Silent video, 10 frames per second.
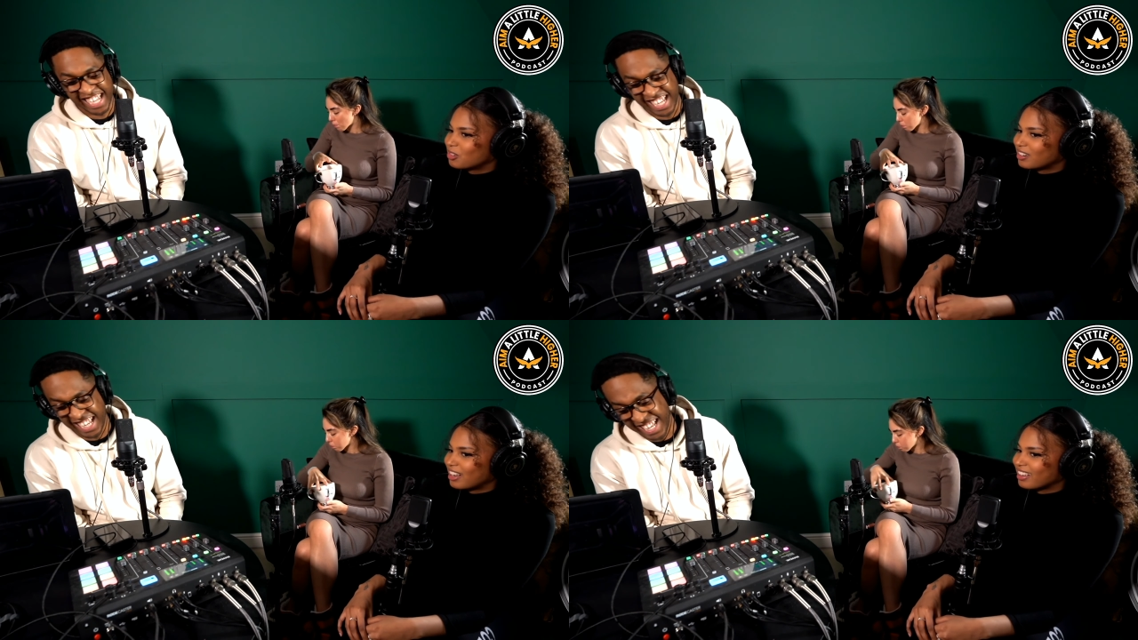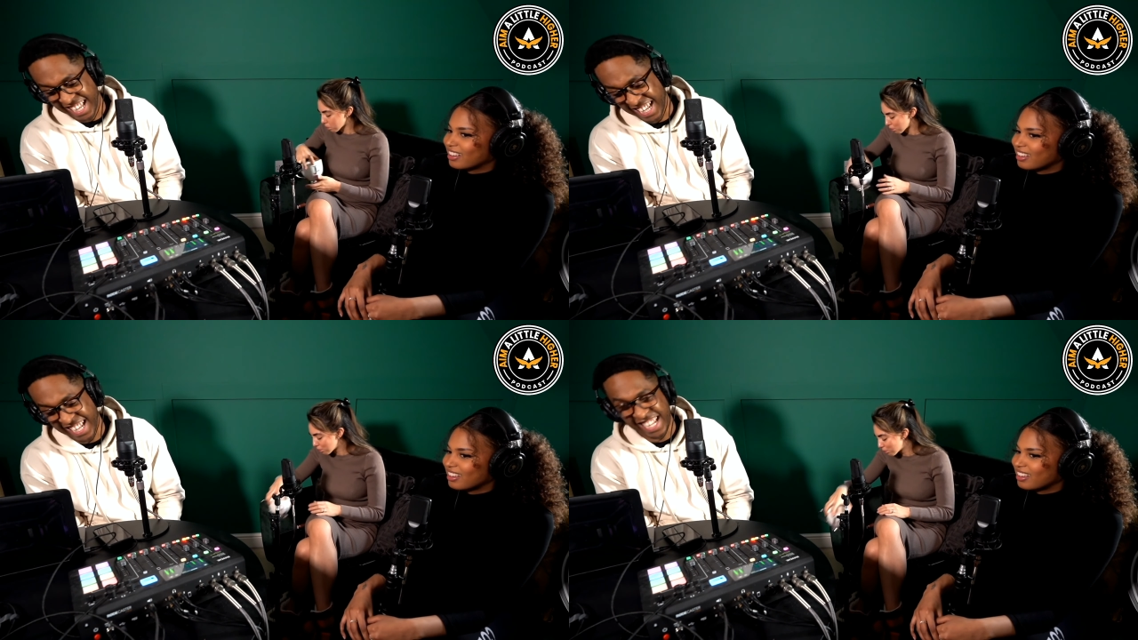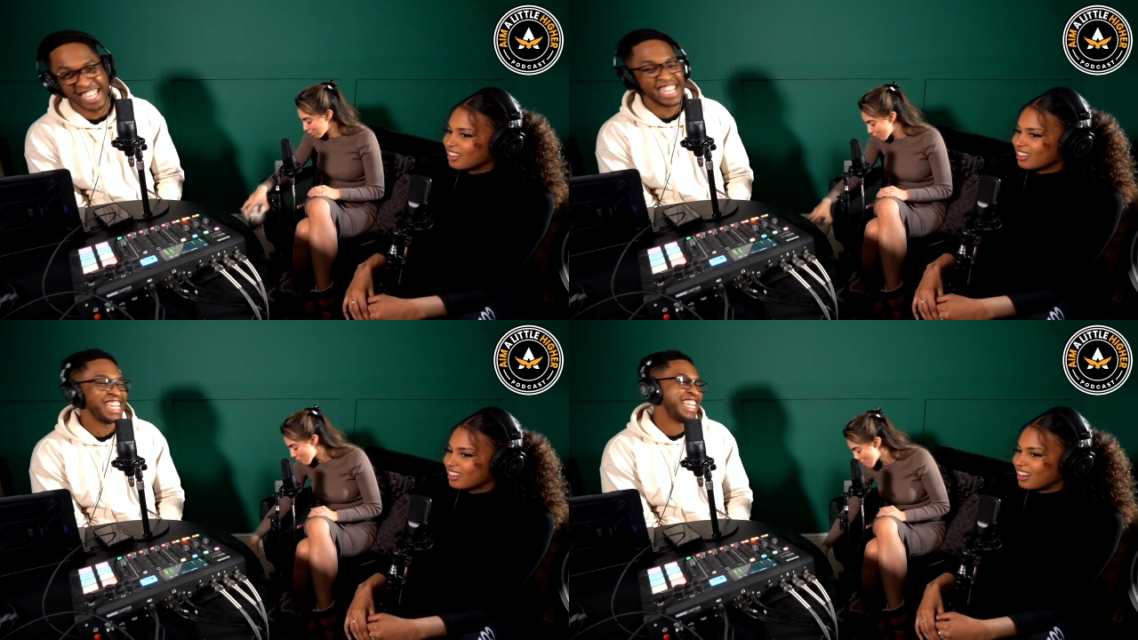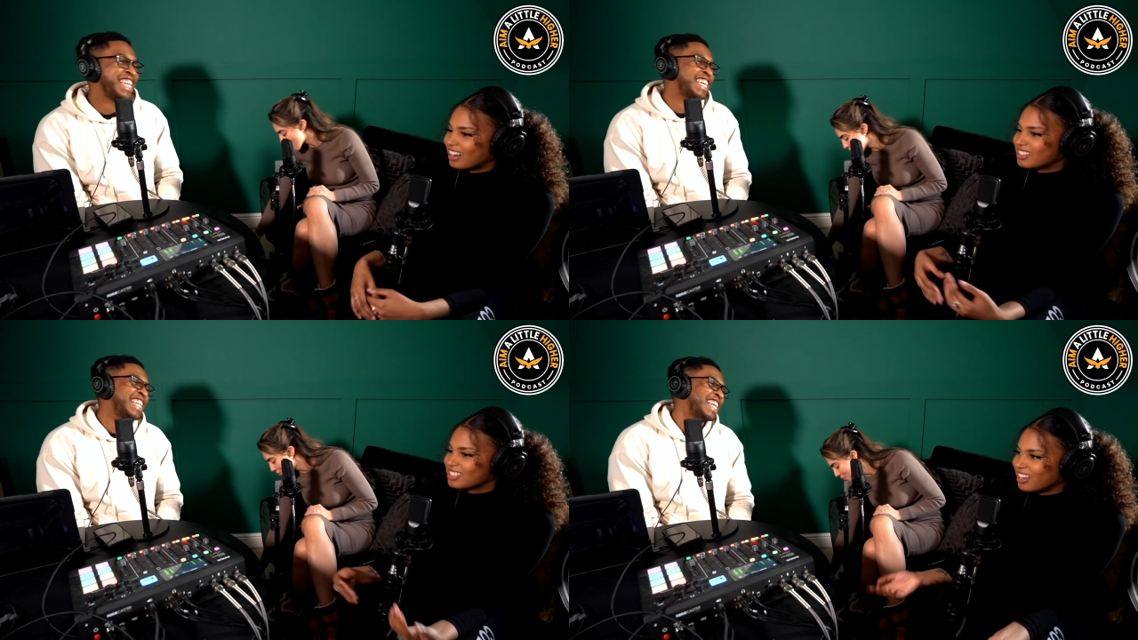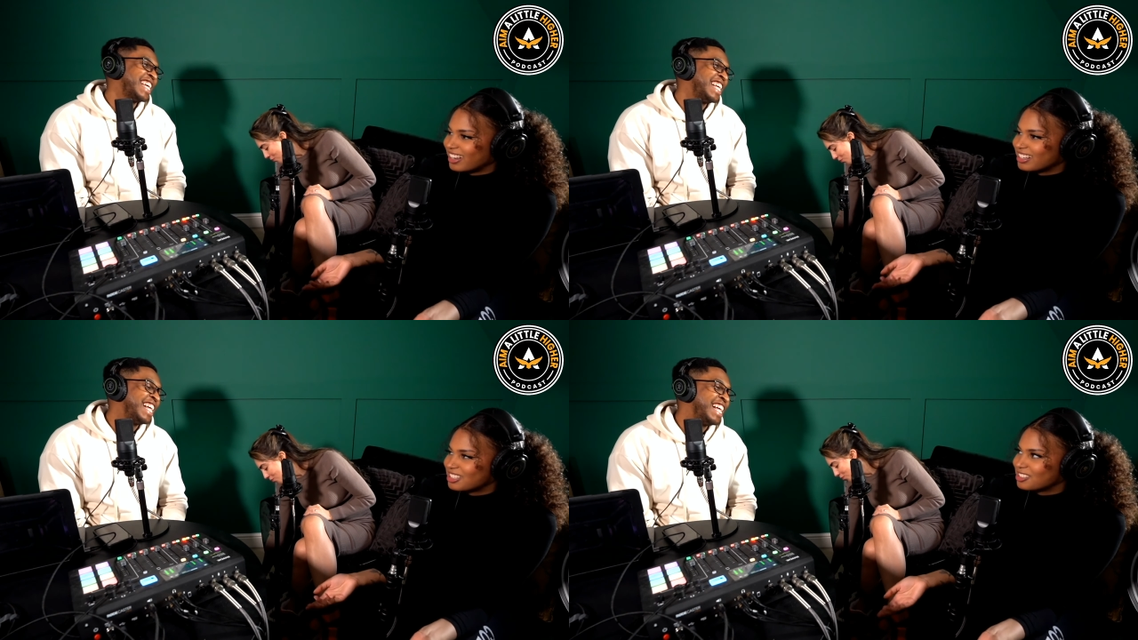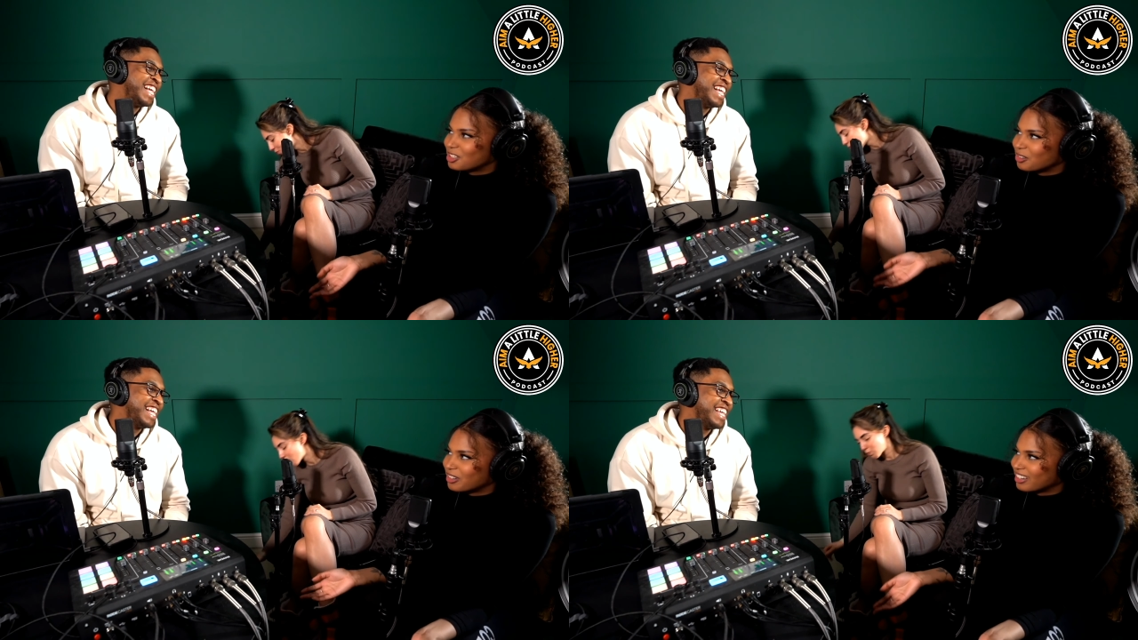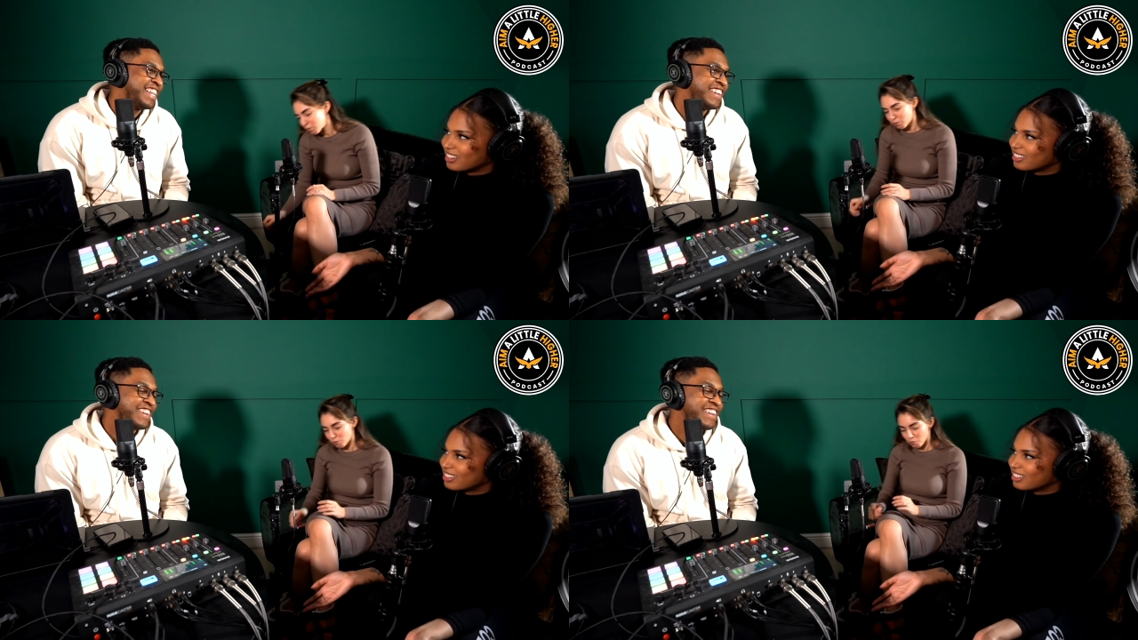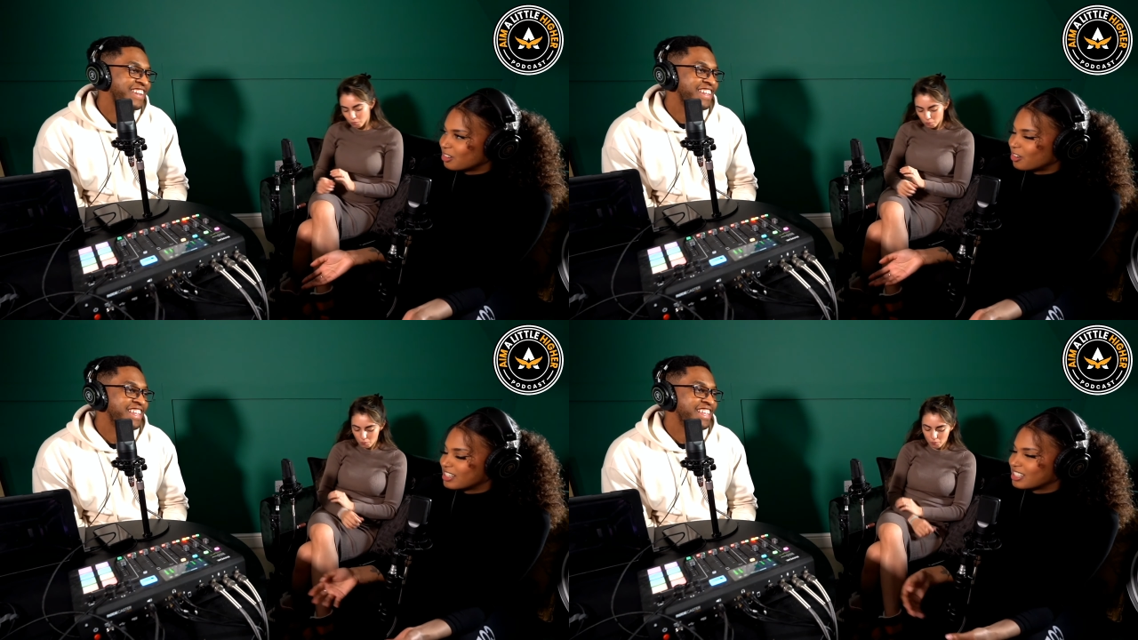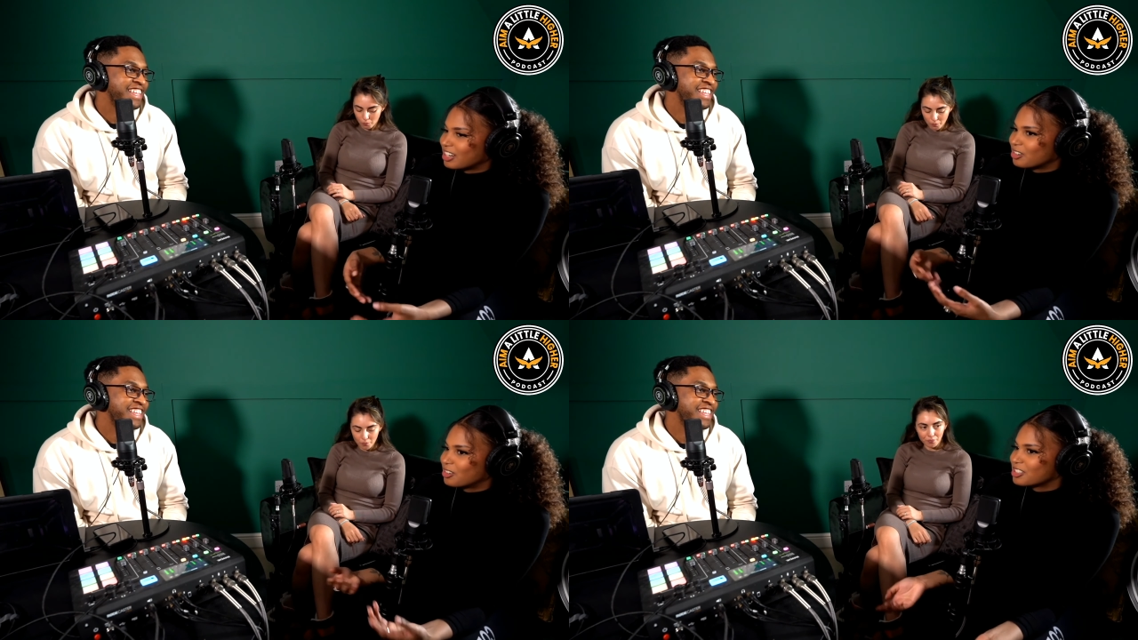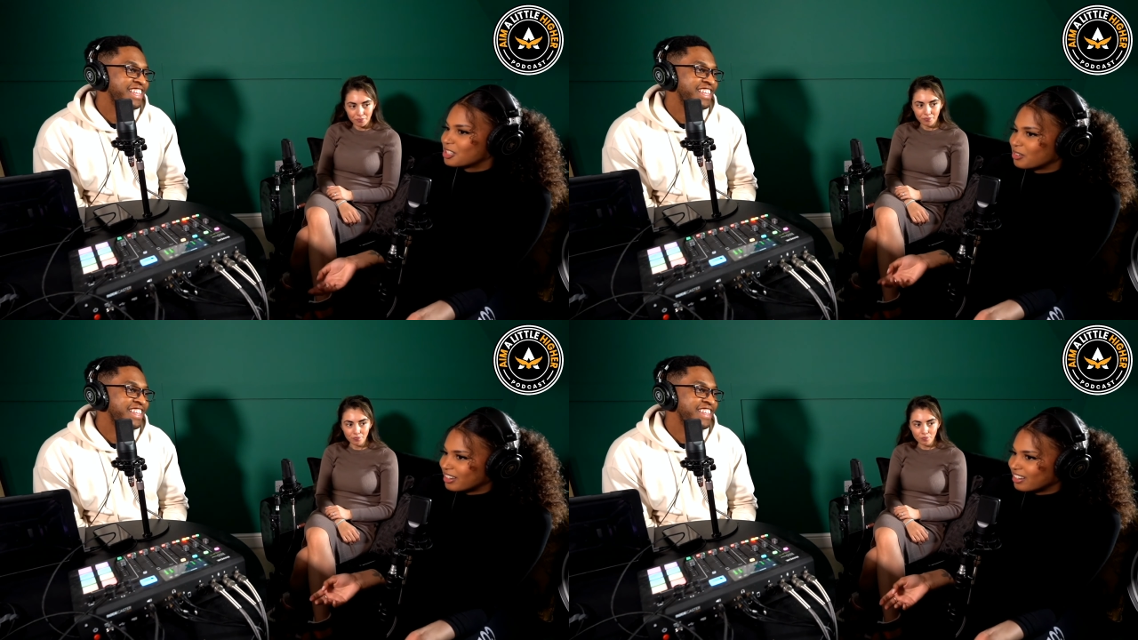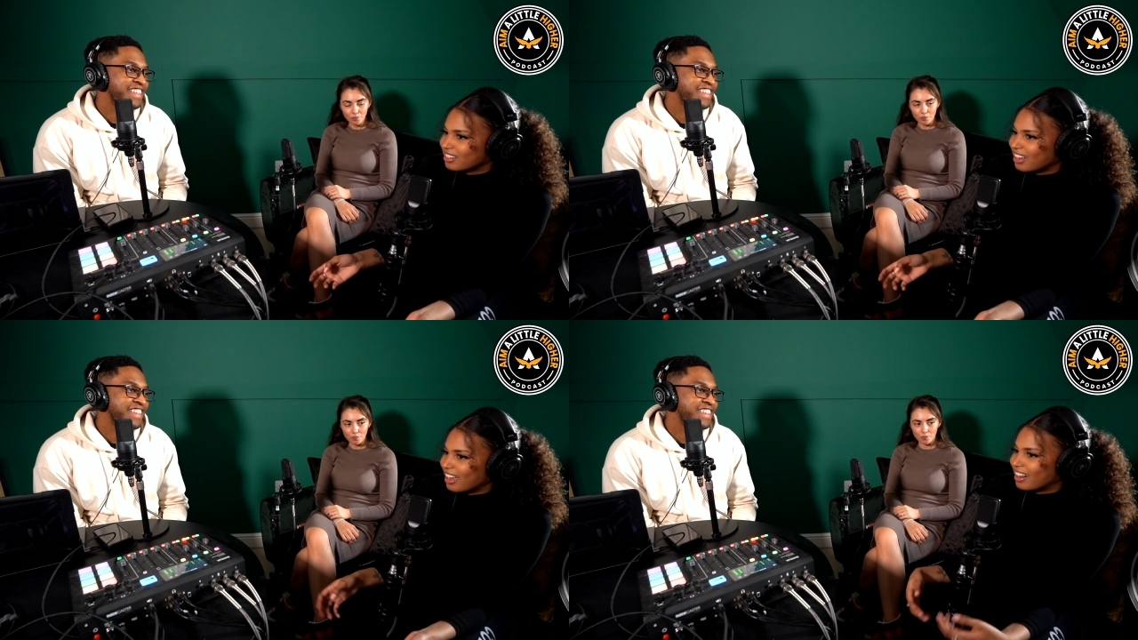Speaker 1: like I decided to do it or I decided not to do it and I